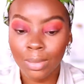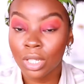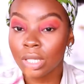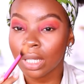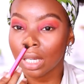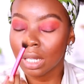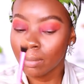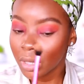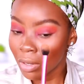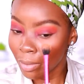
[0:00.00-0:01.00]
Just taking a
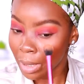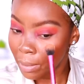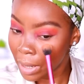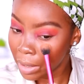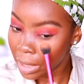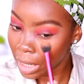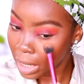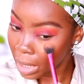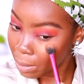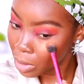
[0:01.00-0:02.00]
bit of my powder,
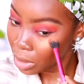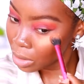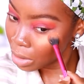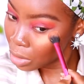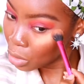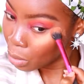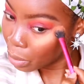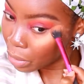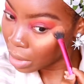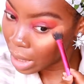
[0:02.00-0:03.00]
and I'm just going to
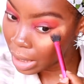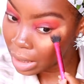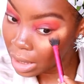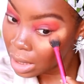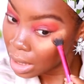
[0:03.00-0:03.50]
put that,